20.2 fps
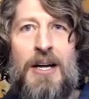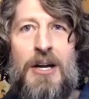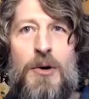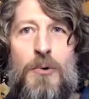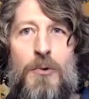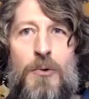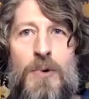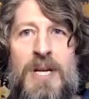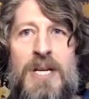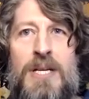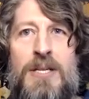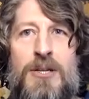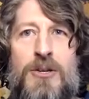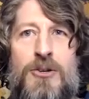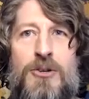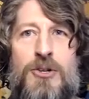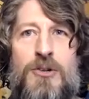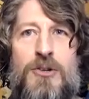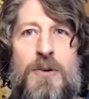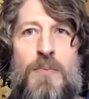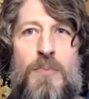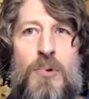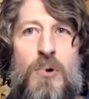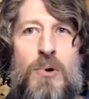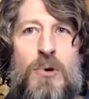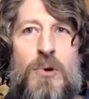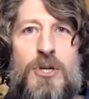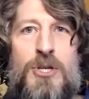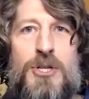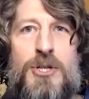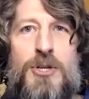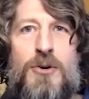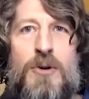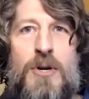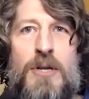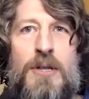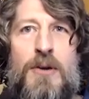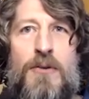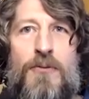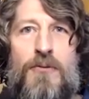research reports
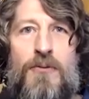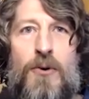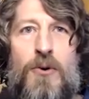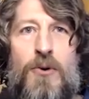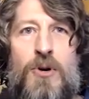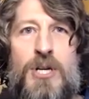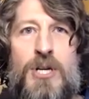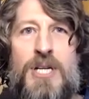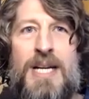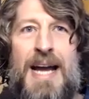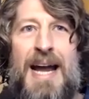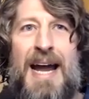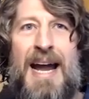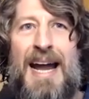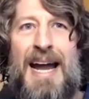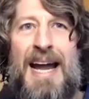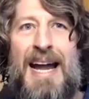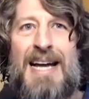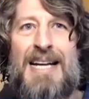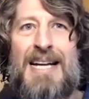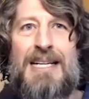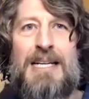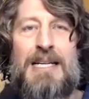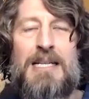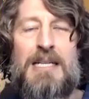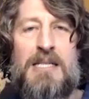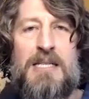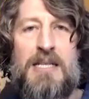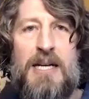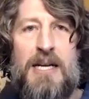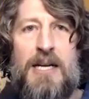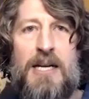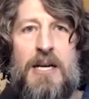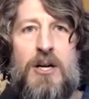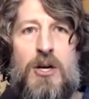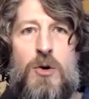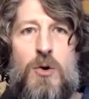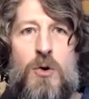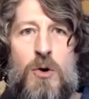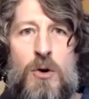during the first and
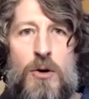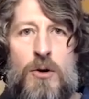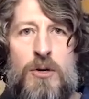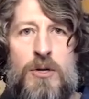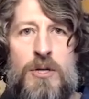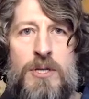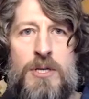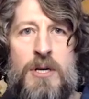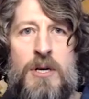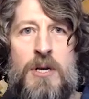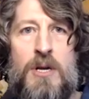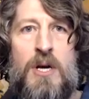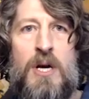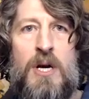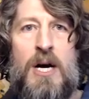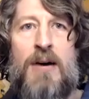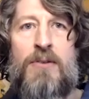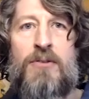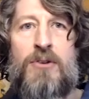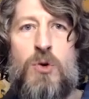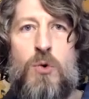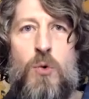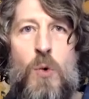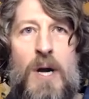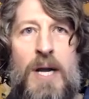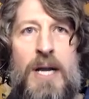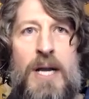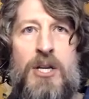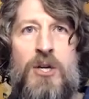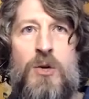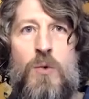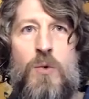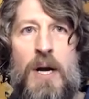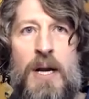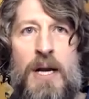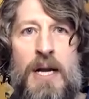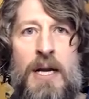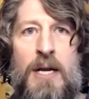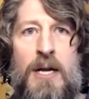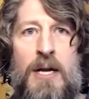second quarters of twenty
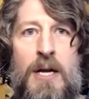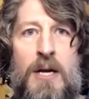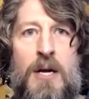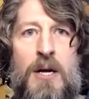twenty,